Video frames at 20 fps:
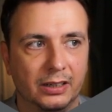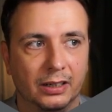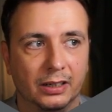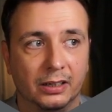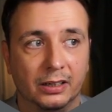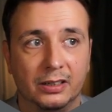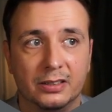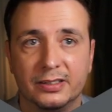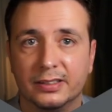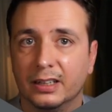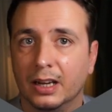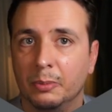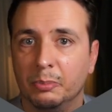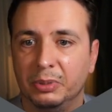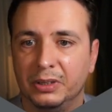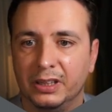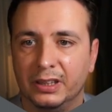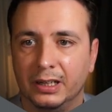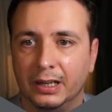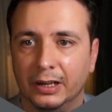and it is a
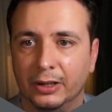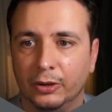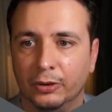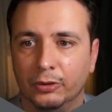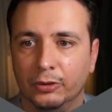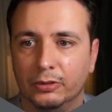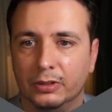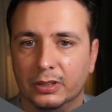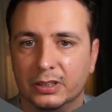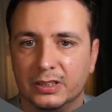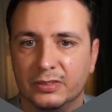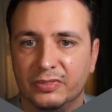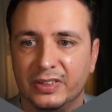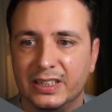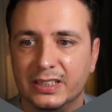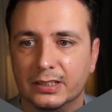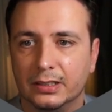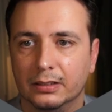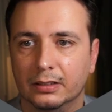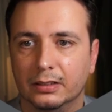company that I own, is
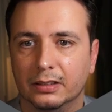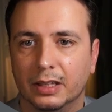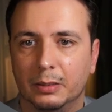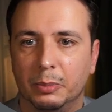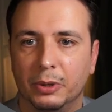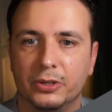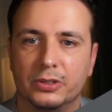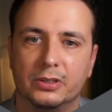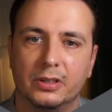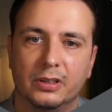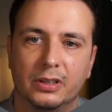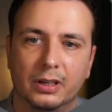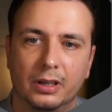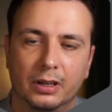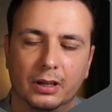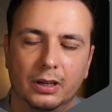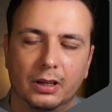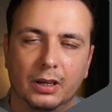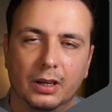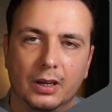Visa. They posted
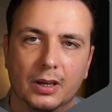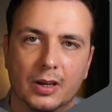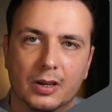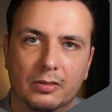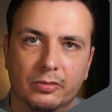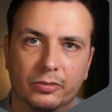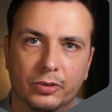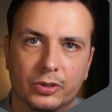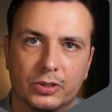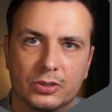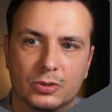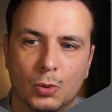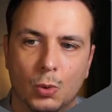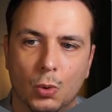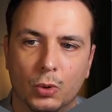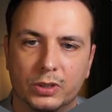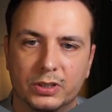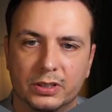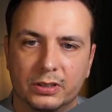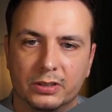their first
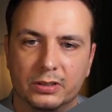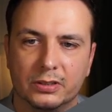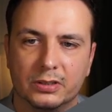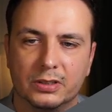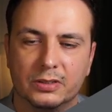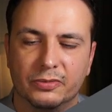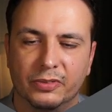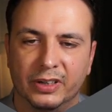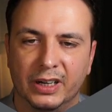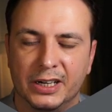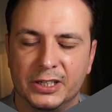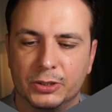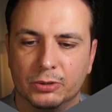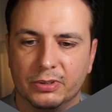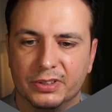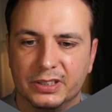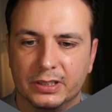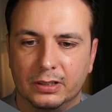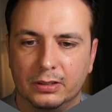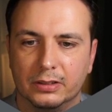quarter's financial
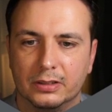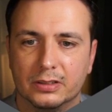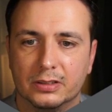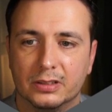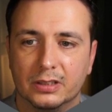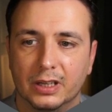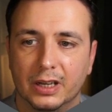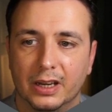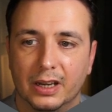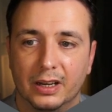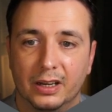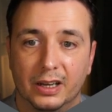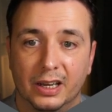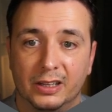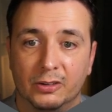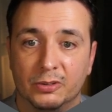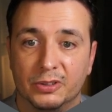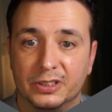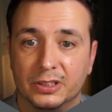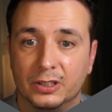results, and
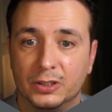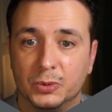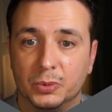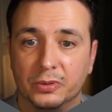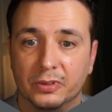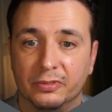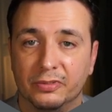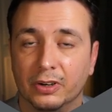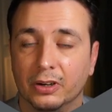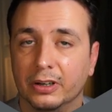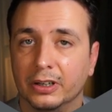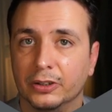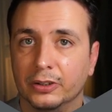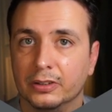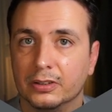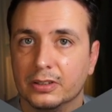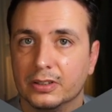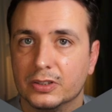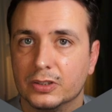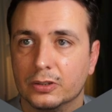the results were very
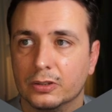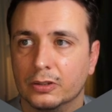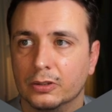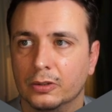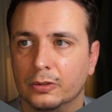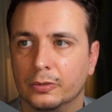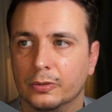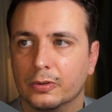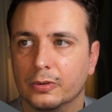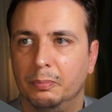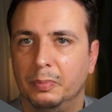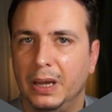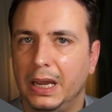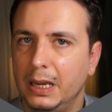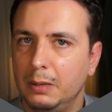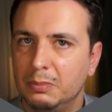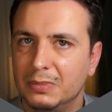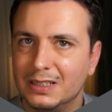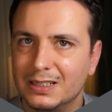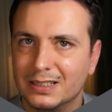good. So
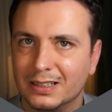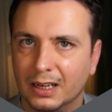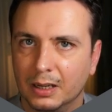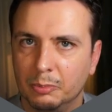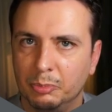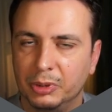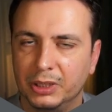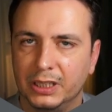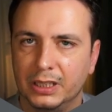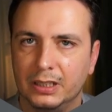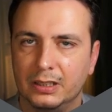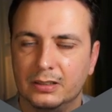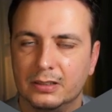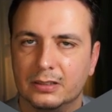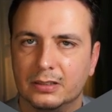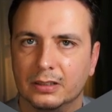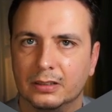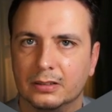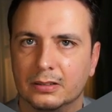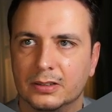payment
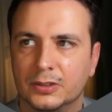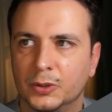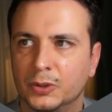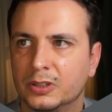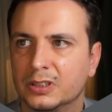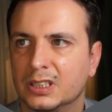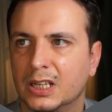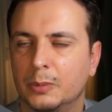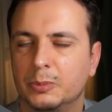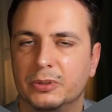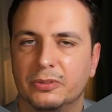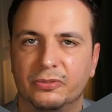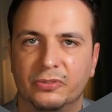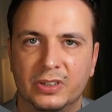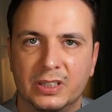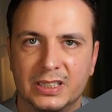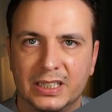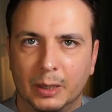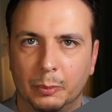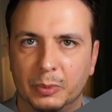companies and certain types of
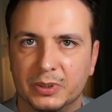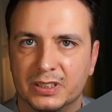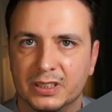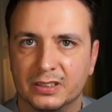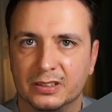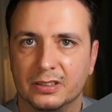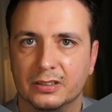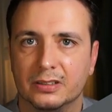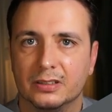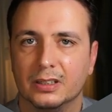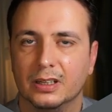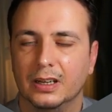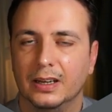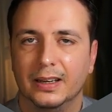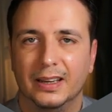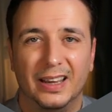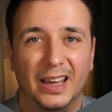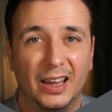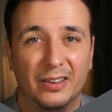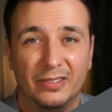fintech businesses
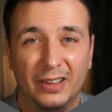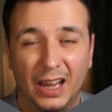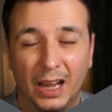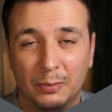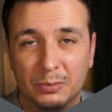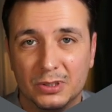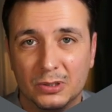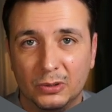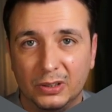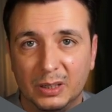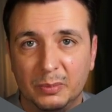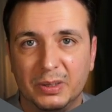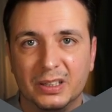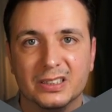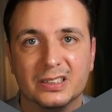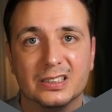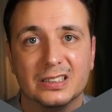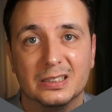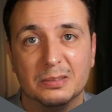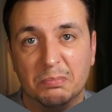have absolutely been
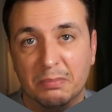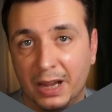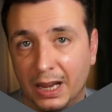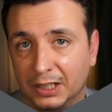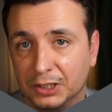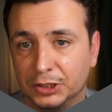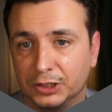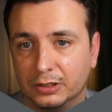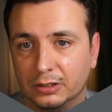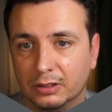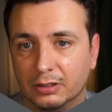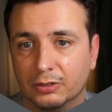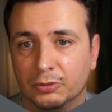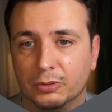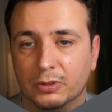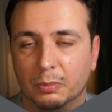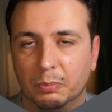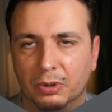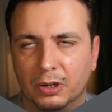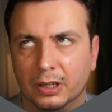smashed
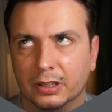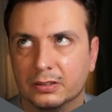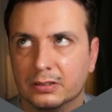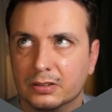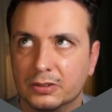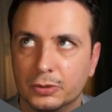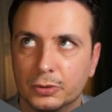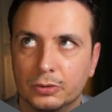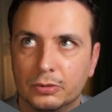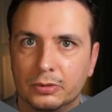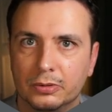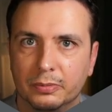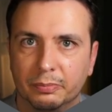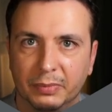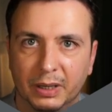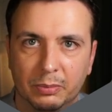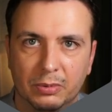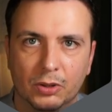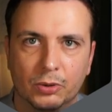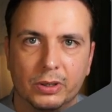through the past 2,
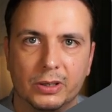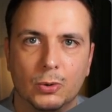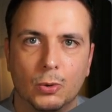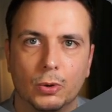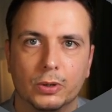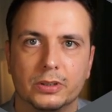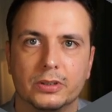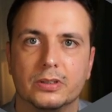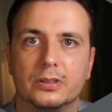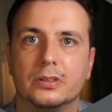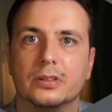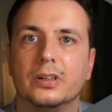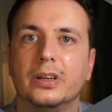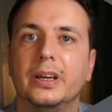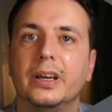maybe 3 quarters,